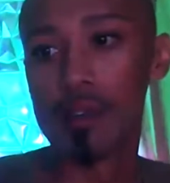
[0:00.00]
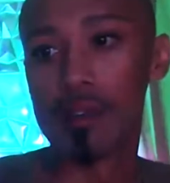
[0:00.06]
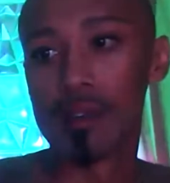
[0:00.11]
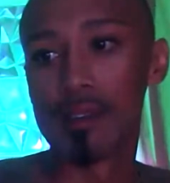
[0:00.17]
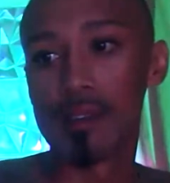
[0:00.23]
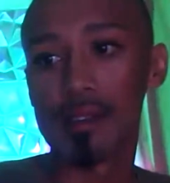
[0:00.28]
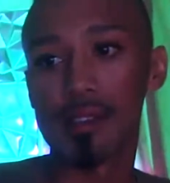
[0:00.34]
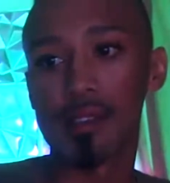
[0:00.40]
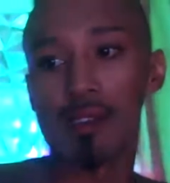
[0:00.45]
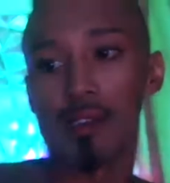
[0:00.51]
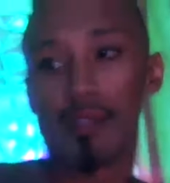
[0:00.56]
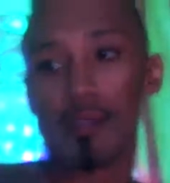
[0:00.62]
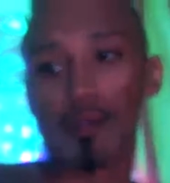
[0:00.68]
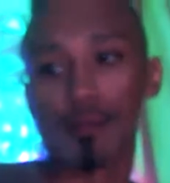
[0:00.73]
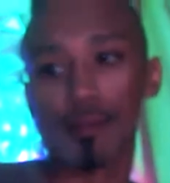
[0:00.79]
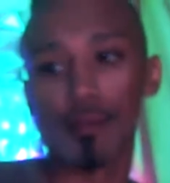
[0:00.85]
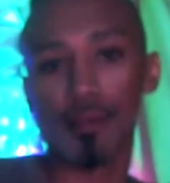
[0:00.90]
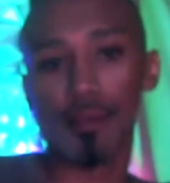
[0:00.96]

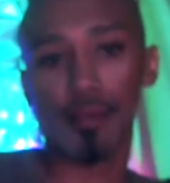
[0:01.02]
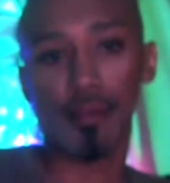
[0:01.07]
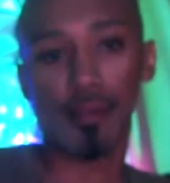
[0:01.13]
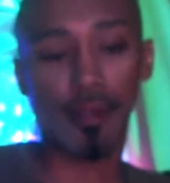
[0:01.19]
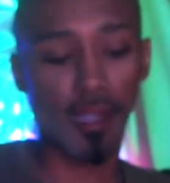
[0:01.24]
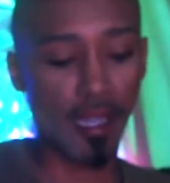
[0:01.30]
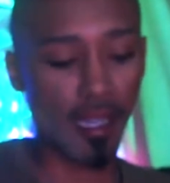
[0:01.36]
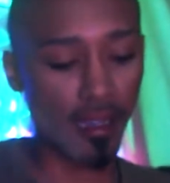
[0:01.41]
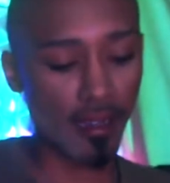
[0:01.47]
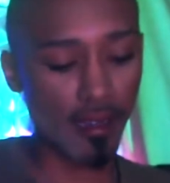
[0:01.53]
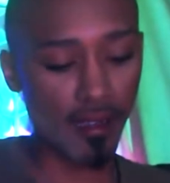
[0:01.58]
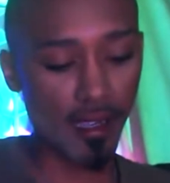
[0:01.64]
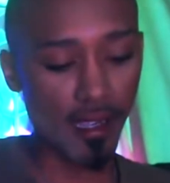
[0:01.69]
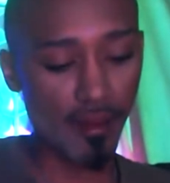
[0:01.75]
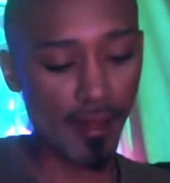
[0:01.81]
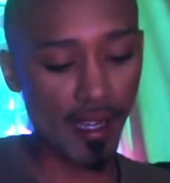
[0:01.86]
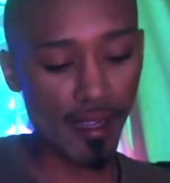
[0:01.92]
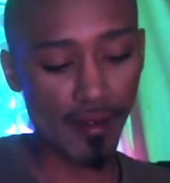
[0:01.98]
So yeah,
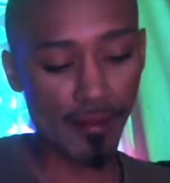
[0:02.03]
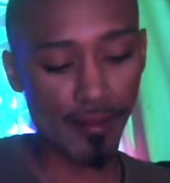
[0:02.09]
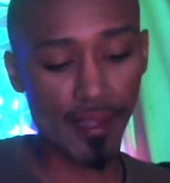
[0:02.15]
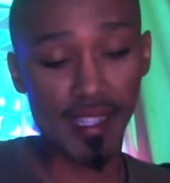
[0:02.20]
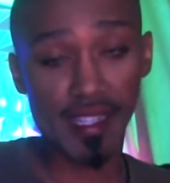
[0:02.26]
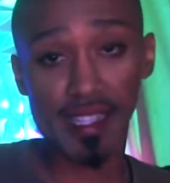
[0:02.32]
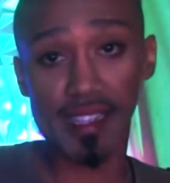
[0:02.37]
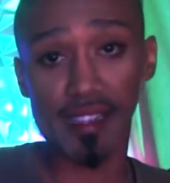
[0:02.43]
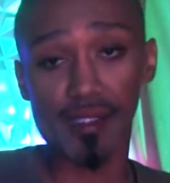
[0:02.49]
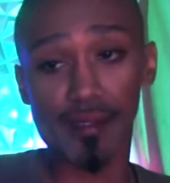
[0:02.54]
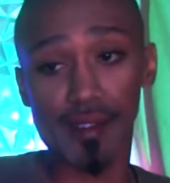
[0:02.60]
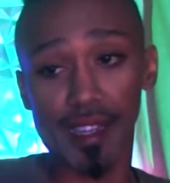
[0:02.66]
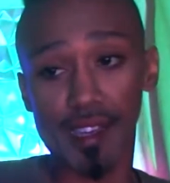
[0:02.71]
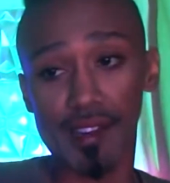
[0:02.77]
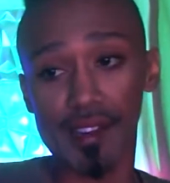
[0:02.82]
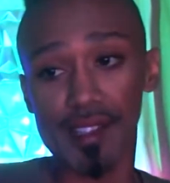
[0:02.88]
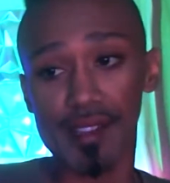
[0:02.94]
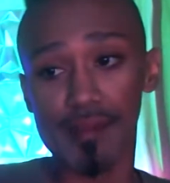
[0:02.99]
he might miss you, and he
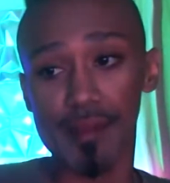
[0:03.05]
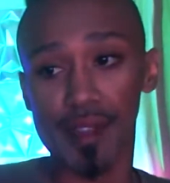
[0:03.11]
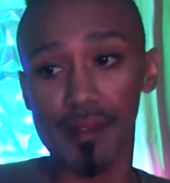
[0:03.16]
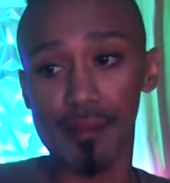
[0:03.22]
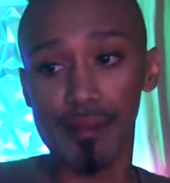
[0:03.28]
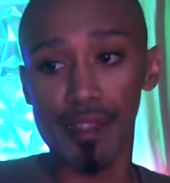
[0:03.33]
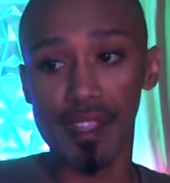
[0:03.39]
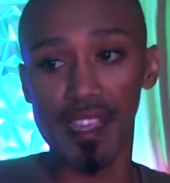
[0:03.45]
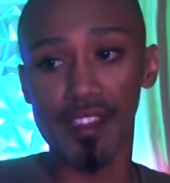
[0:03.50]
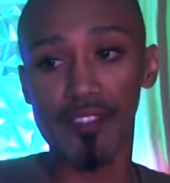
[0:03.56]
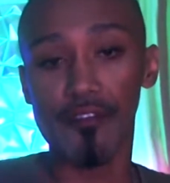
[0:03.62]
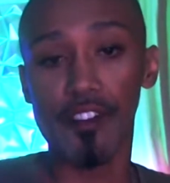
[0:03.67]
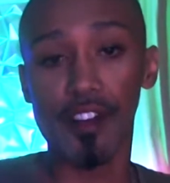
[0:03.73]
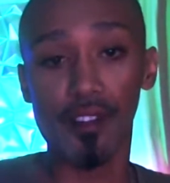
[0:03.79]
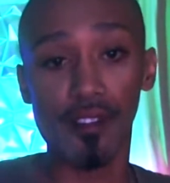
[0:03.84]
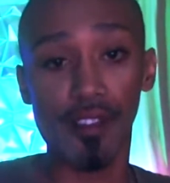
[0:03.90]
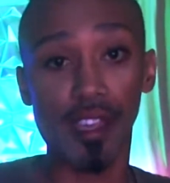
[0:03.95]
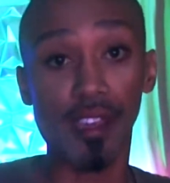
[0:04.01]
also might think
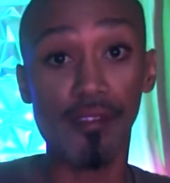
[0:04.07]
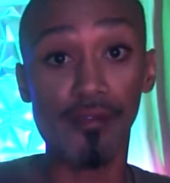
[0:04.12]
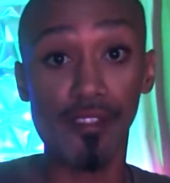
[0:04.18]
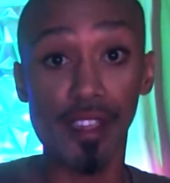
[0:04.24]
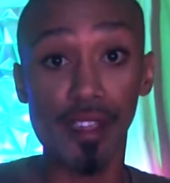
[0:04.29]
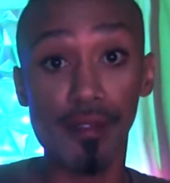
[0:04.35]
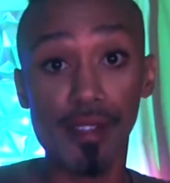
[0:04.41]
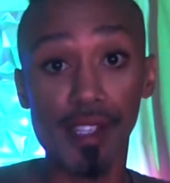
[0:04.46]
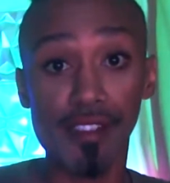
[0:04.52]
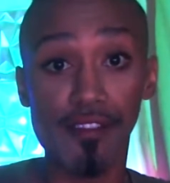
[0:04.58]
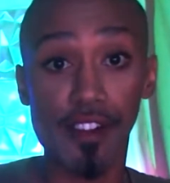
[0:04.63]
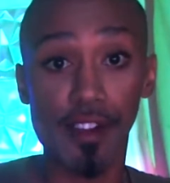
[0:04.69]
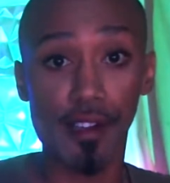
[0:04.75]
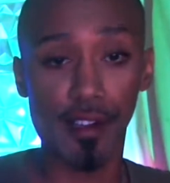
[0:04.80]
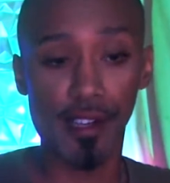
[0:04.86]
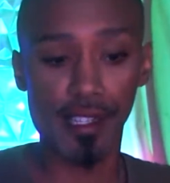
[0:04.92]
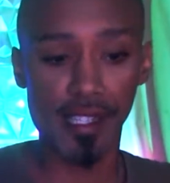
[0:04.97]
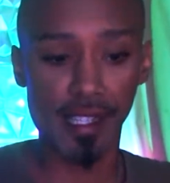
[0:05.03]
fondly of you as
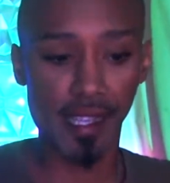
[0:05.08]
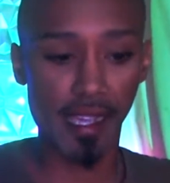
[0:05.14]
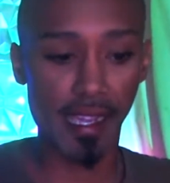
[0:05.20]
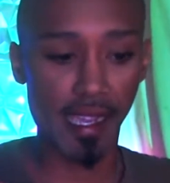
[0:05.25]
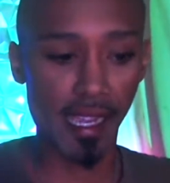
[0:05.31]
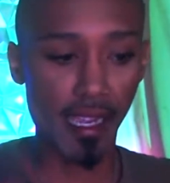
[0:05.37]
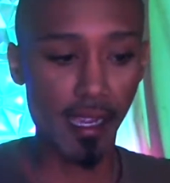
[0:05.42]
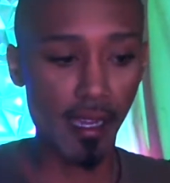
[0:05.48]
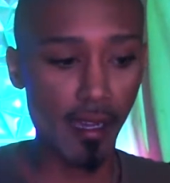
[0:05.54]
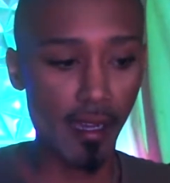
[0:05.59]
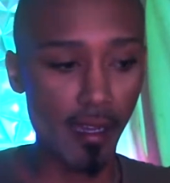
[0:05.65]
far as like